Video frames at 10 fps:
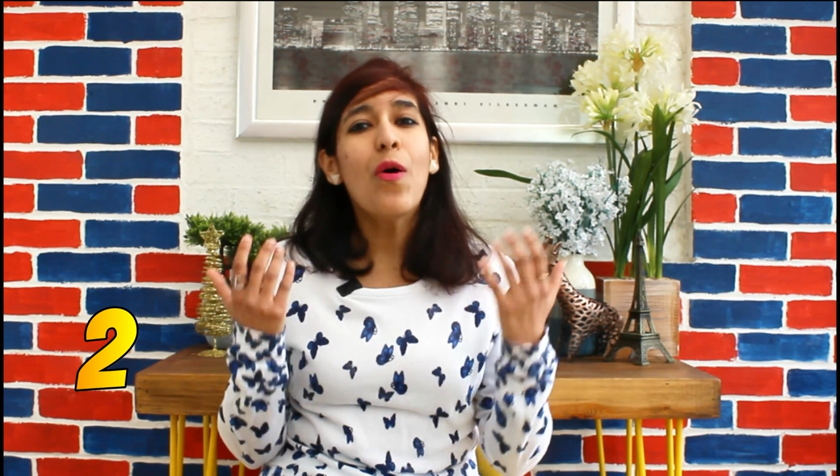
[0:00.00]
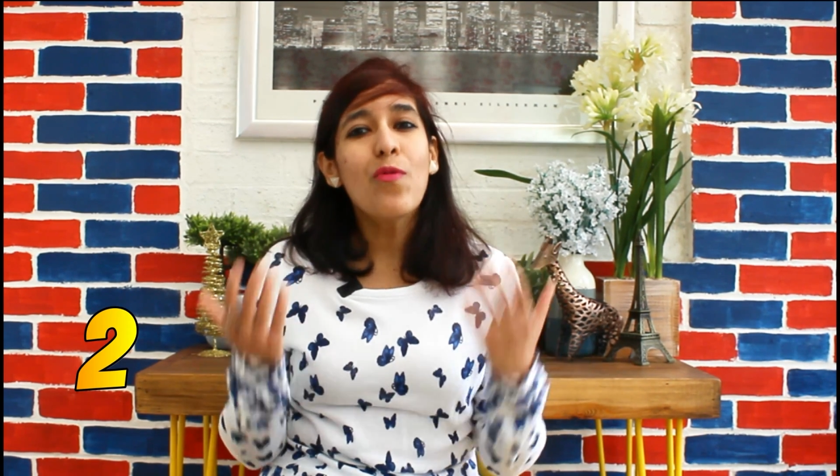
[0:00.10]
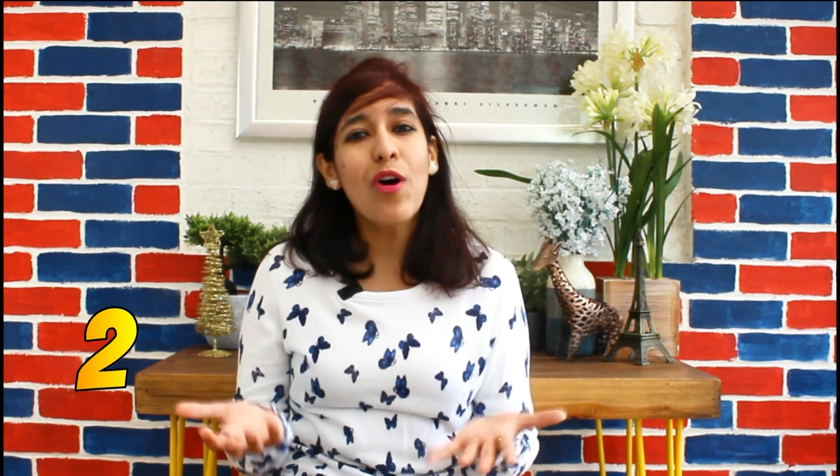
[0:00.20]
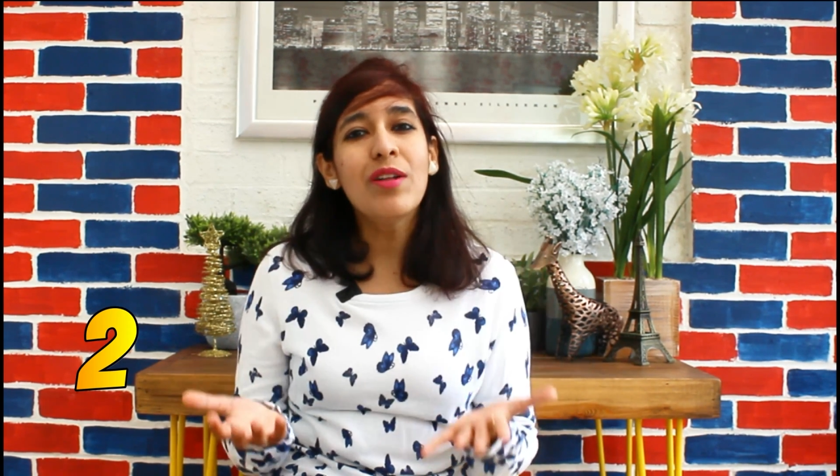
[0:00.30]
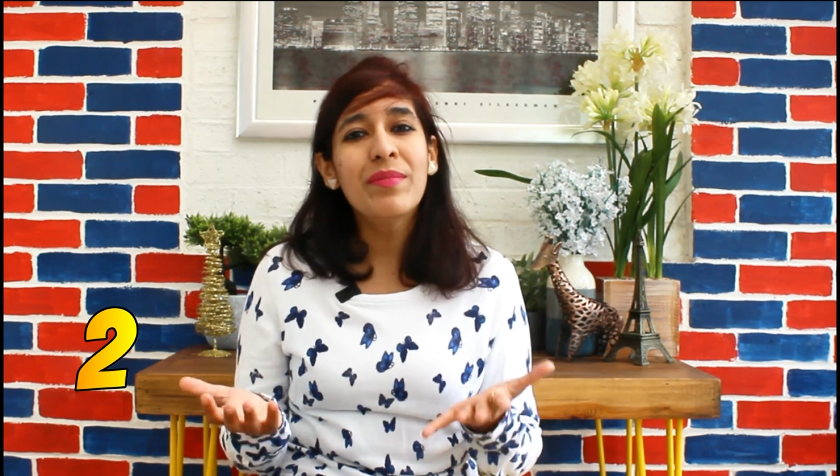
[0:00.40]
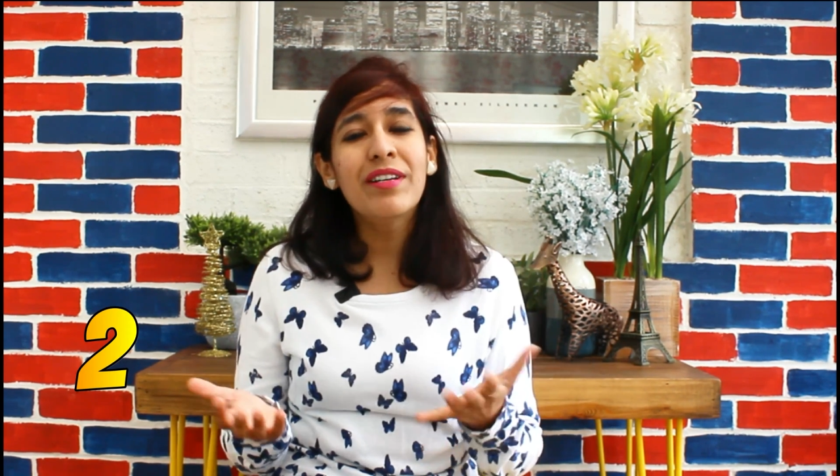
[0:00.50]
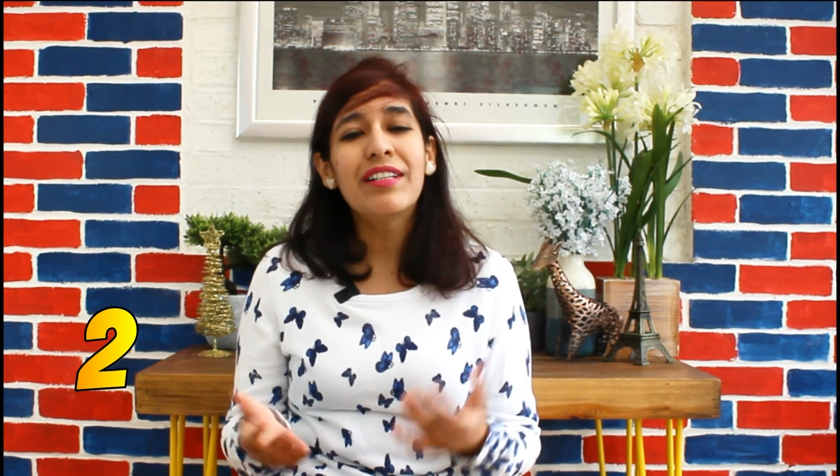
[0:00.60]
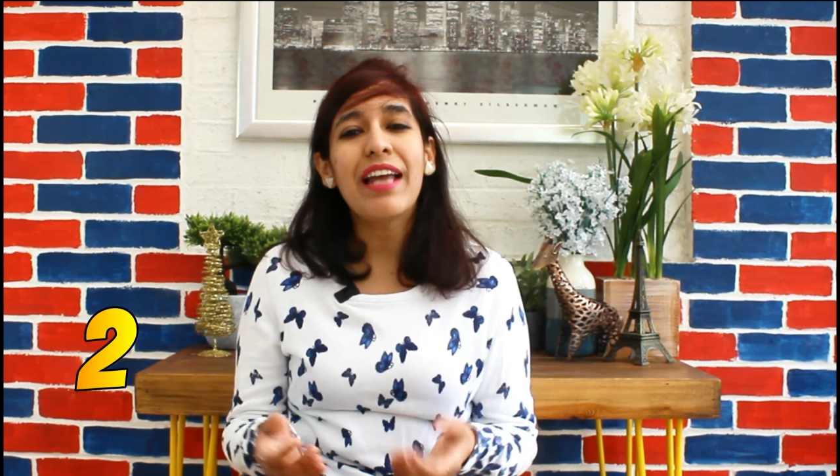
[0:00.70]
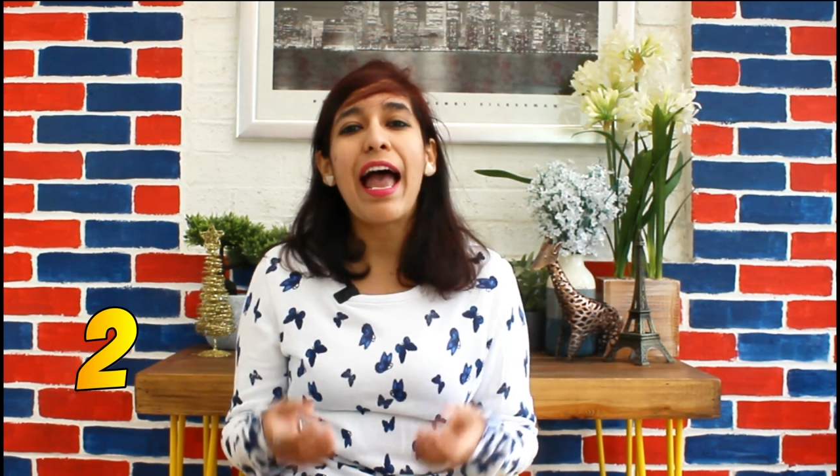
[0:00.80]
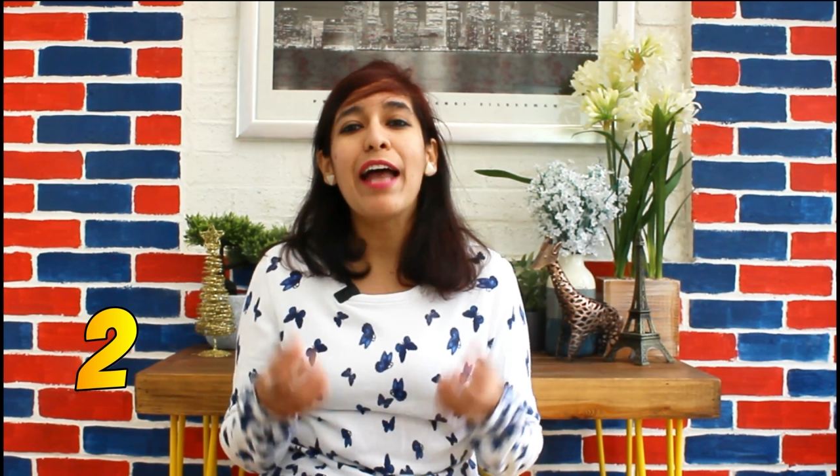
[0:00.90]

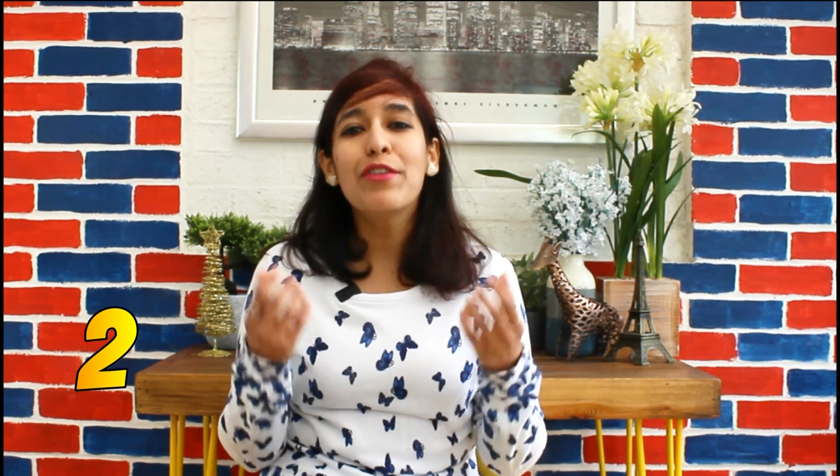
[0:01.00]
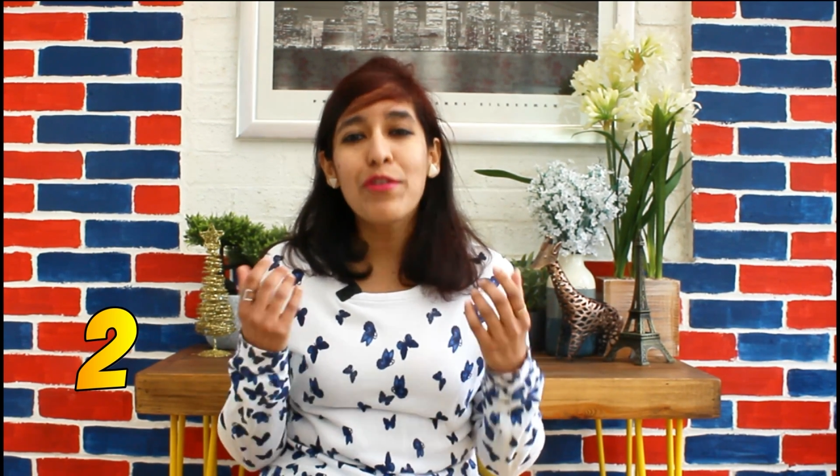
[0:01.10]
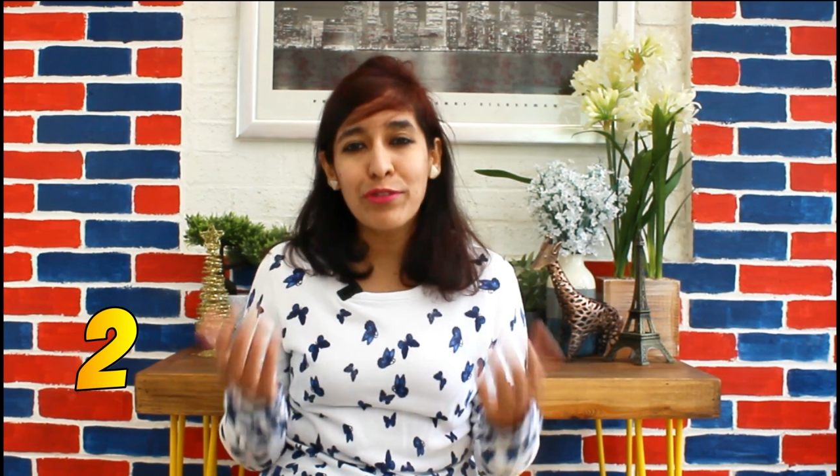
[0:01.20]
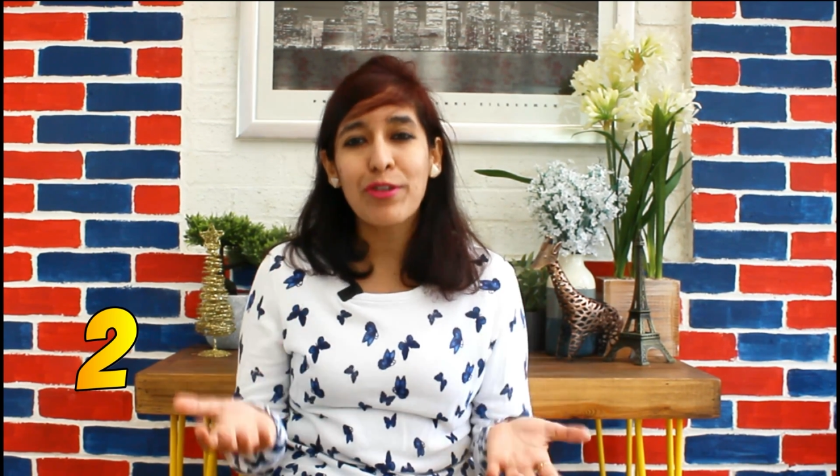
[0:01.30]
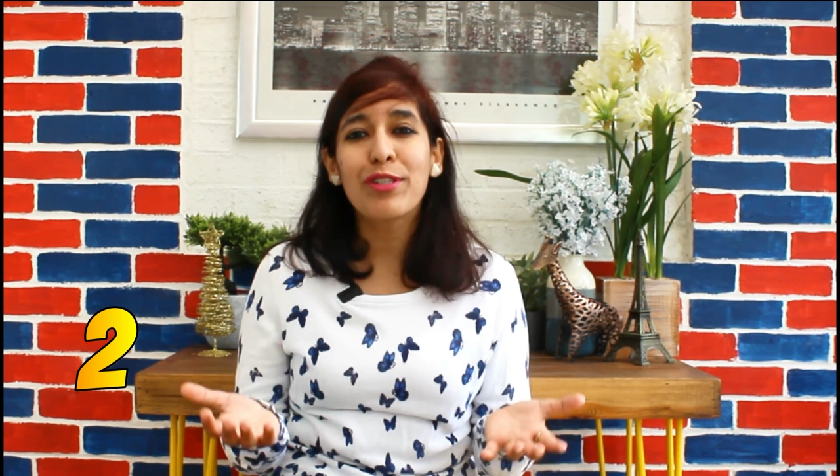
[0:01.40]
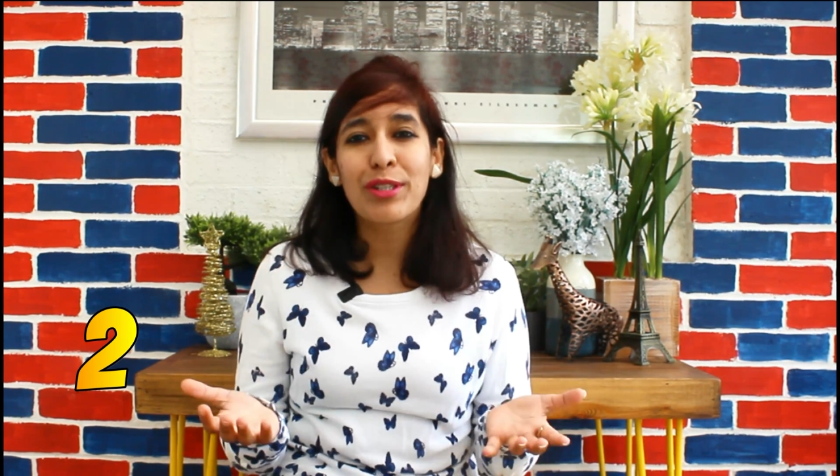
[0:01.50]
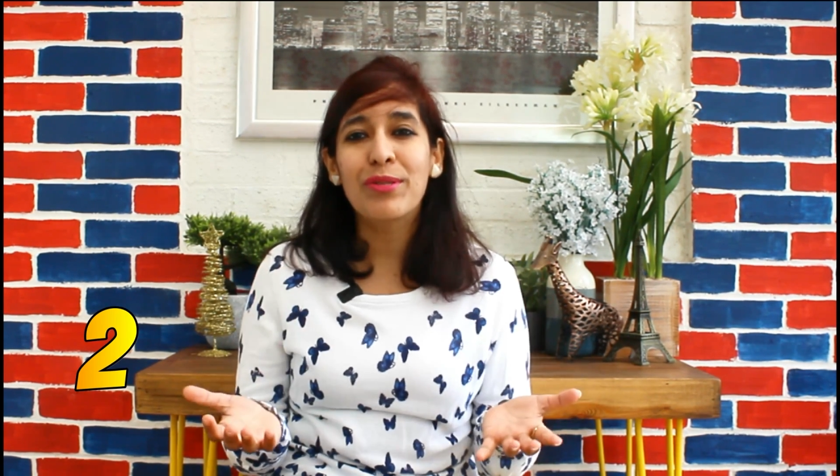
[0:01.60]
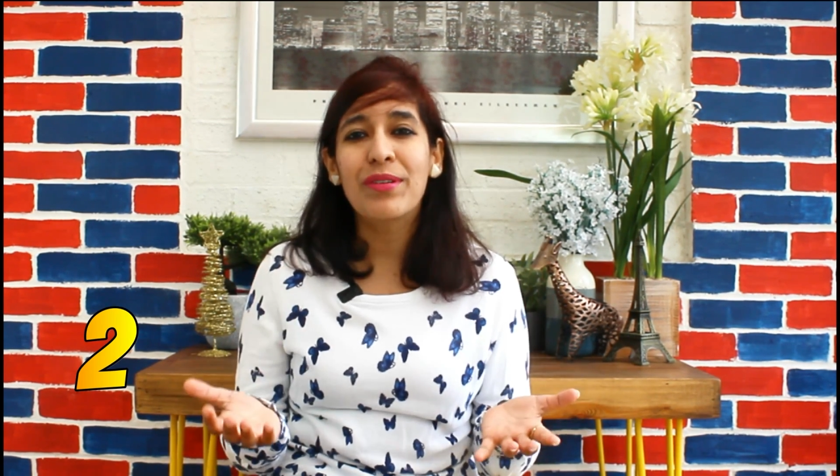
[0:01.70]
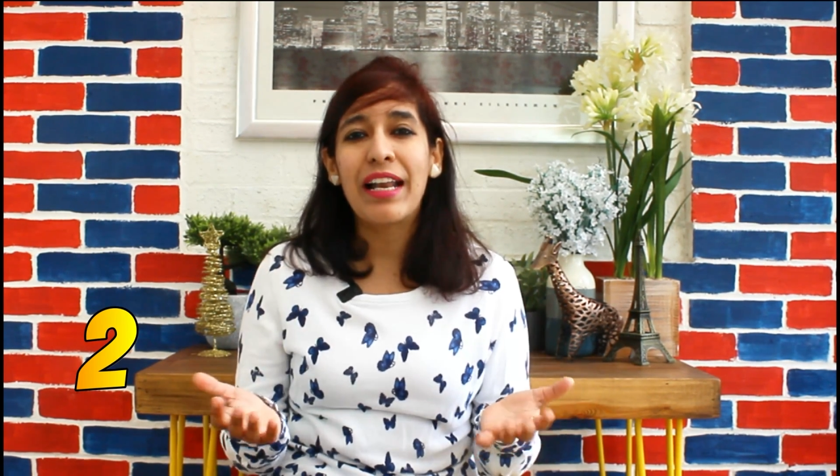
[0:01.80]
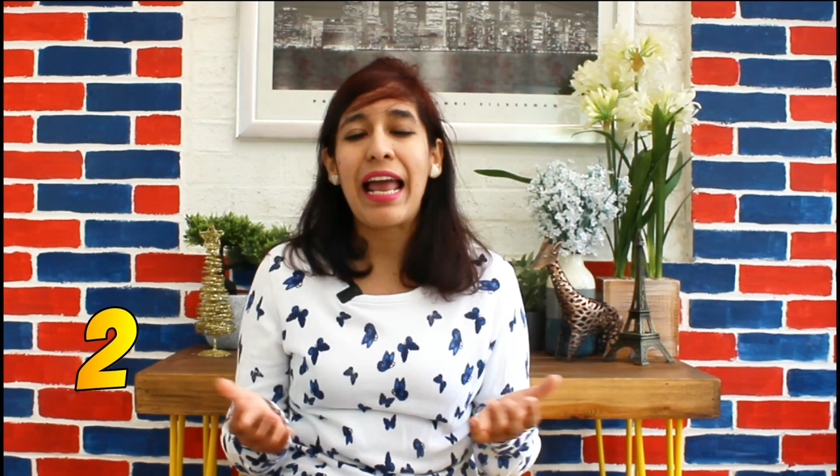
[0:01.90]
Walmart, and of course
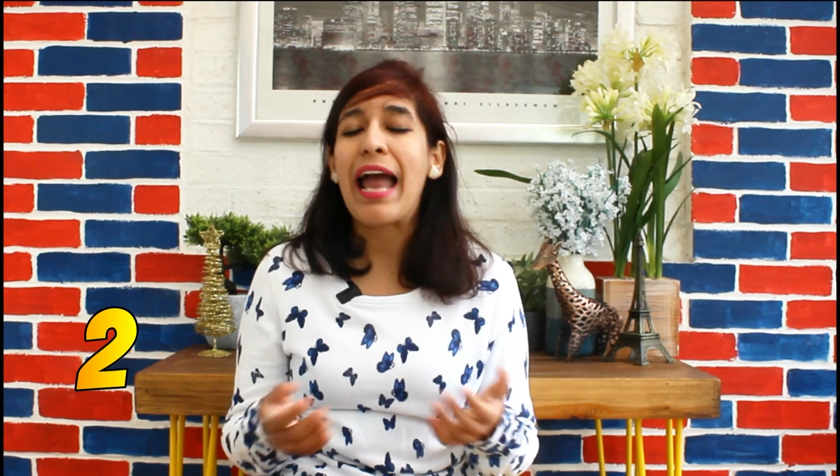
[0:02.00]
Google,